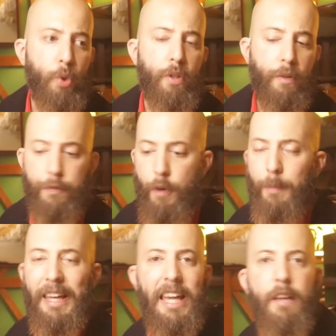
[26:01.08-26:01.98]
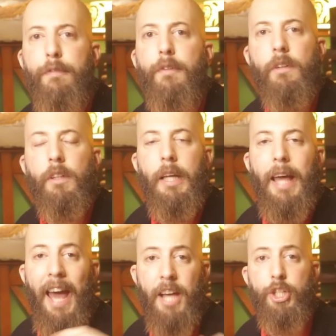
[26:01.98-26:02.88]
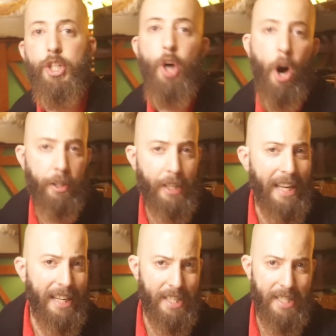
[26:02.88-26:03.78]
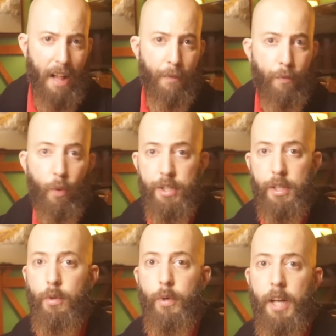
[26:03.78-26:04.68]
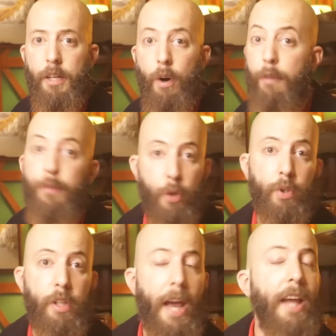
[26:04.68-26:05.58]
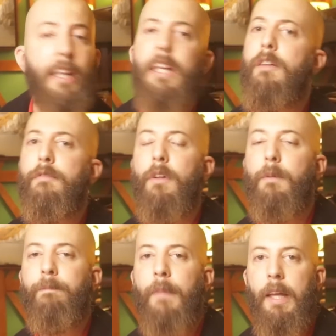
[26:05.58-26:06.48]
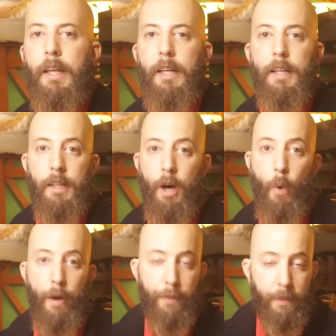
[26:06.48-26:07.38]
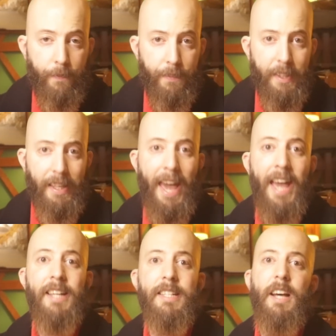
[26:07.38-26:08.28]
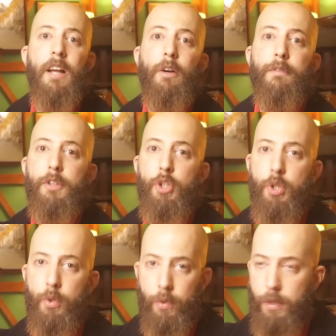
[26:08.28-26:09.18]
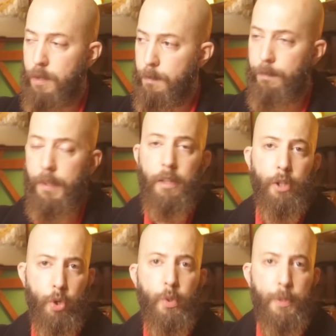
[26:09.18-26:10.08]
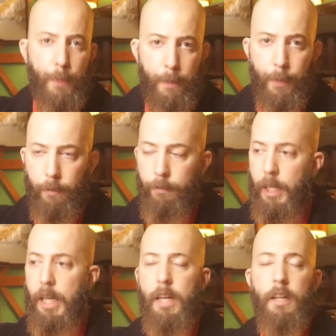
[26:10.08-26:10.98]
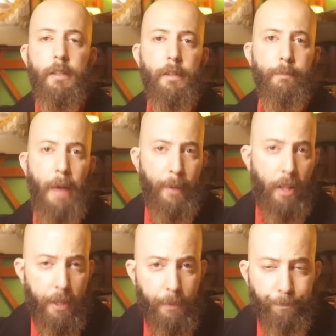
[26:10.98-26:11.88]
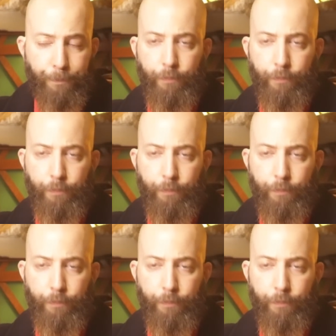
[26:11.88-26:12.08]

good from evil, as God in itself was the creator of good and evil. However, the exile of the Jews, the Jewish people in Babylon,